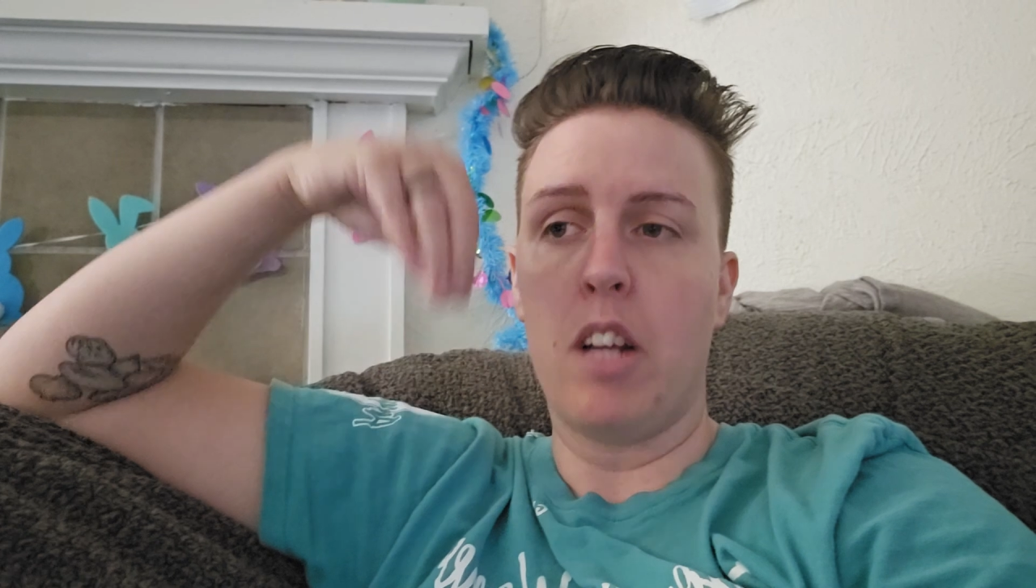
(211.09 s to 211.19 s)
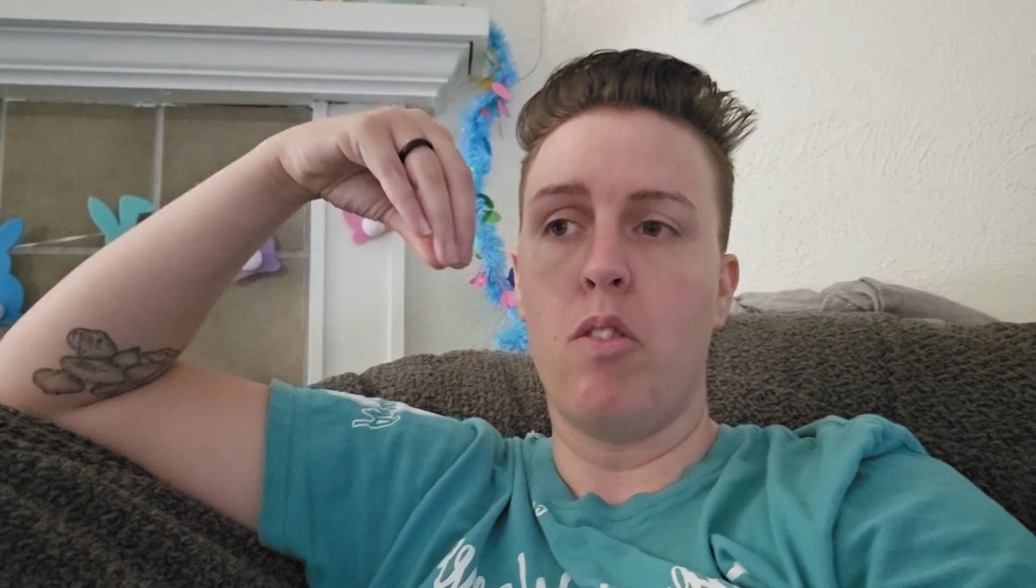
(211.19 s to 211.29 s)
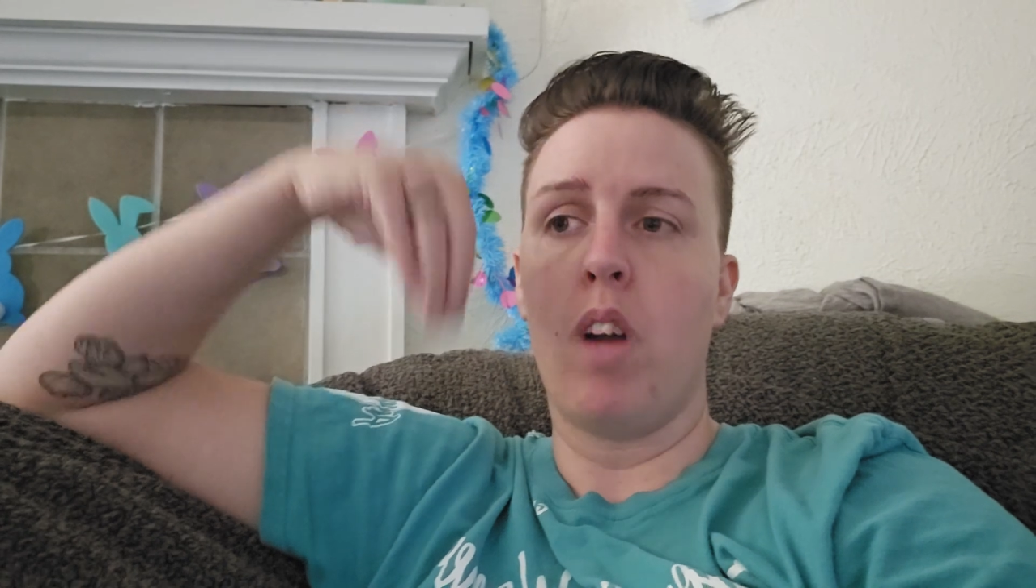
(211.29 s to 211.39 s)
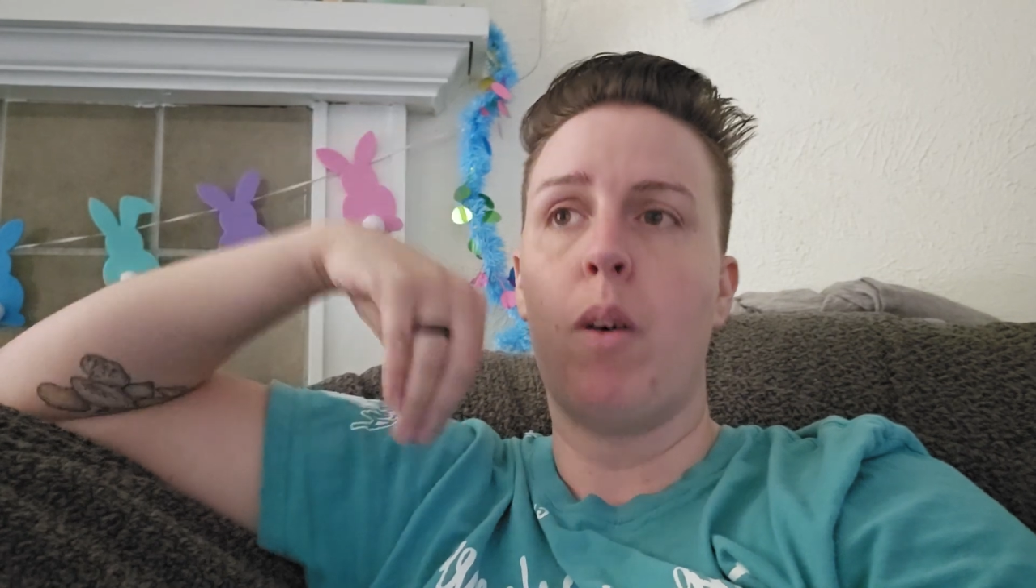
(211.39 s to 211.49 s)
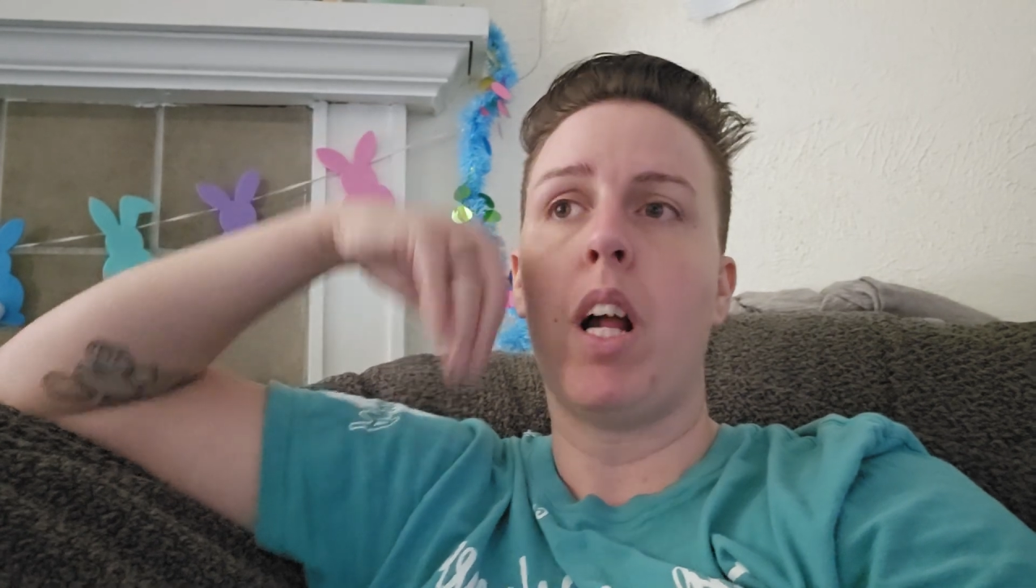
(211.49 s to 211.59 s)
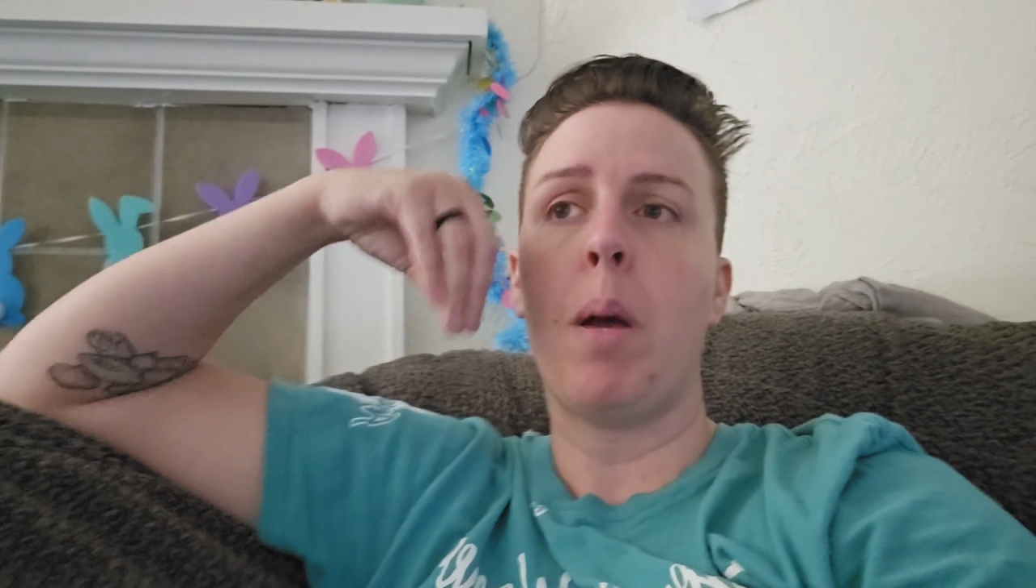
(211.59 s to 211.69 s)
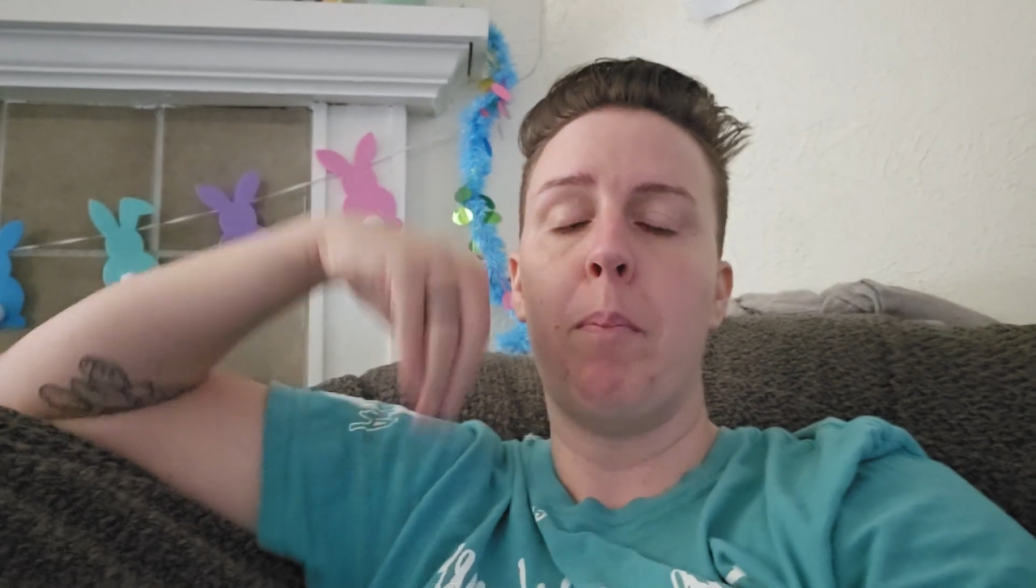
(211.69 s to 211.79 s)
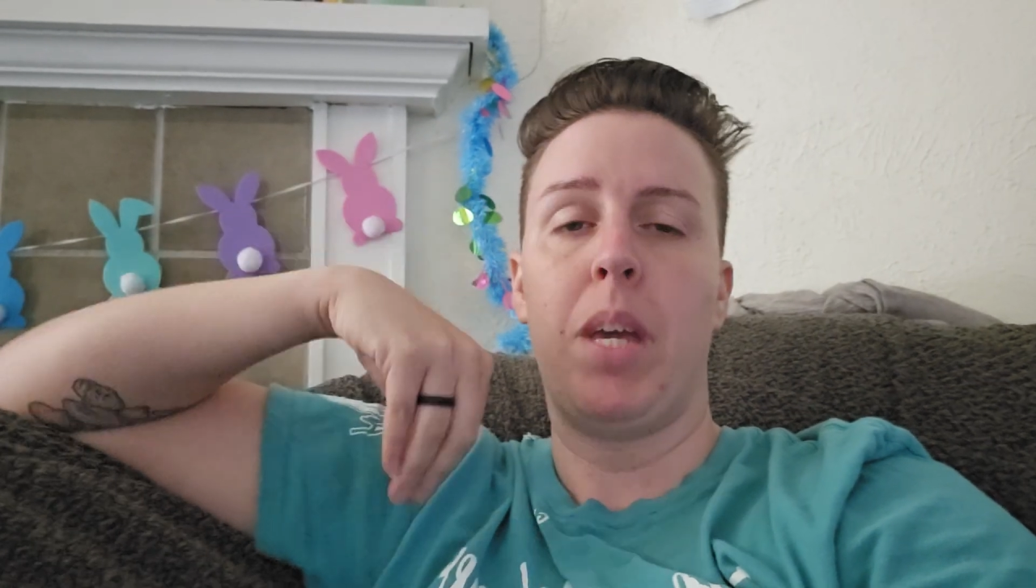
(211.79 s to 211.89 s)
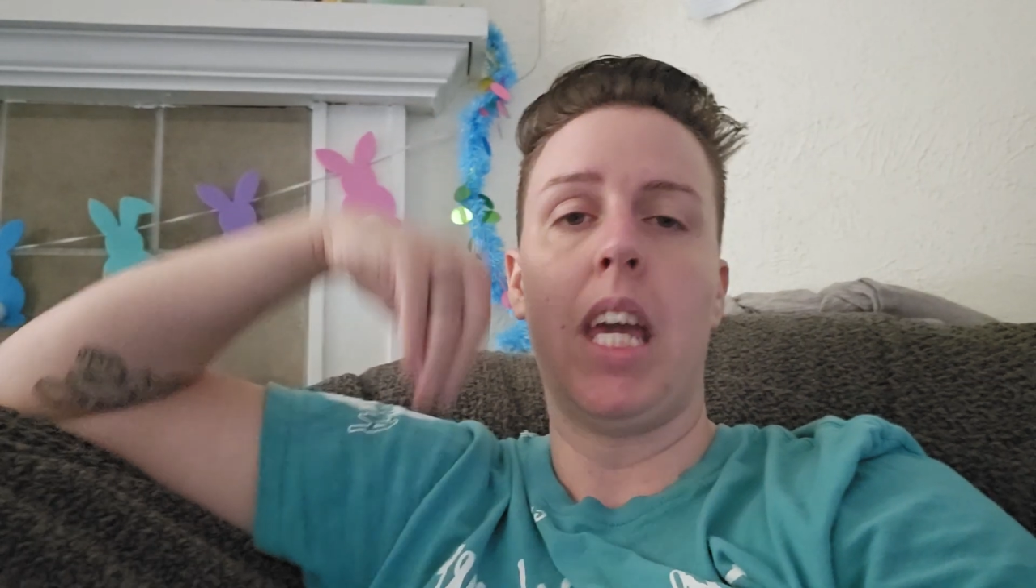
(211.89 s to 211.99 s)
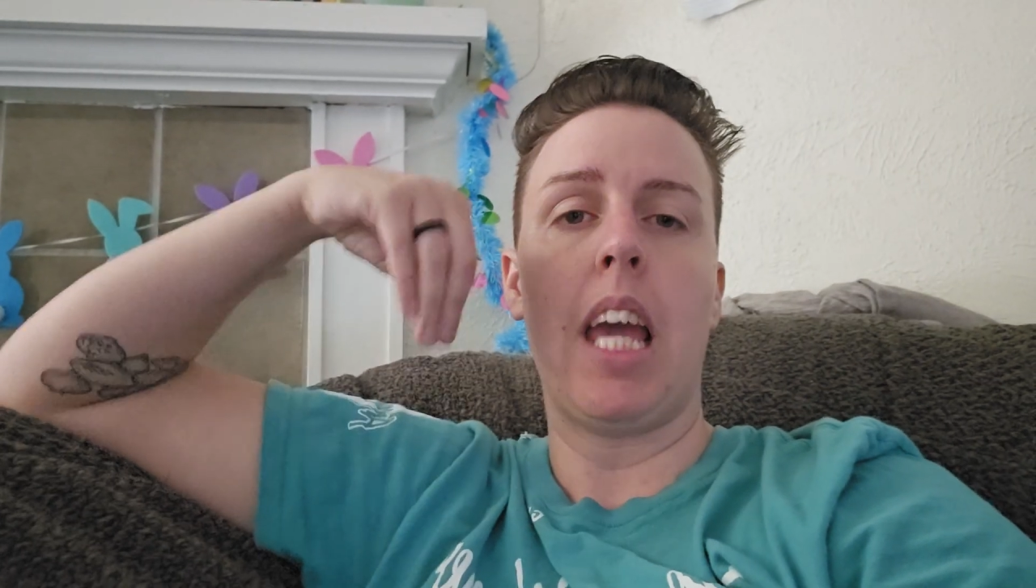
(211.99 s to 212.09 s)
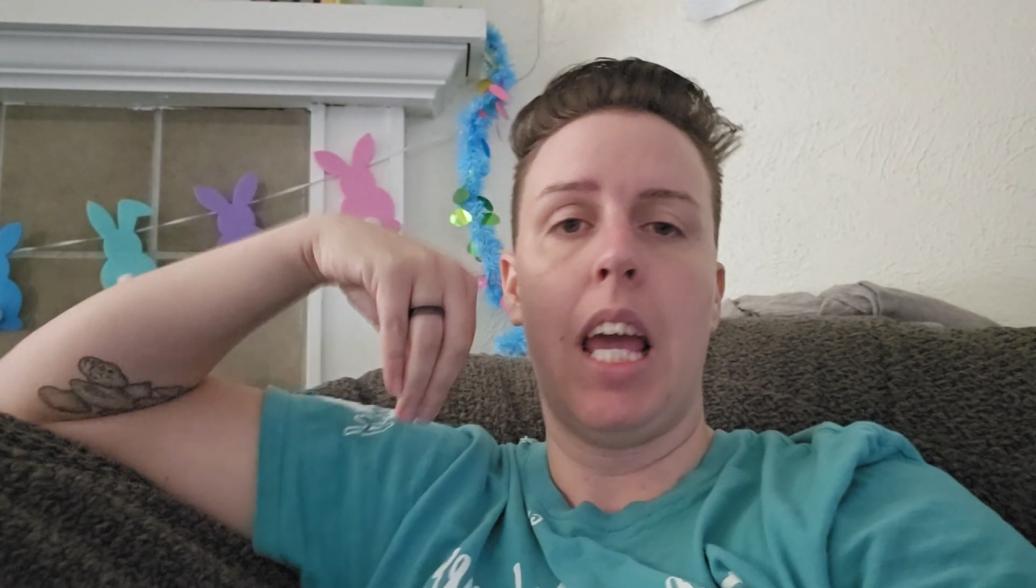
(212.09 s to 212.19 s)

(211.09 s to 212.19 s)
I do not want to be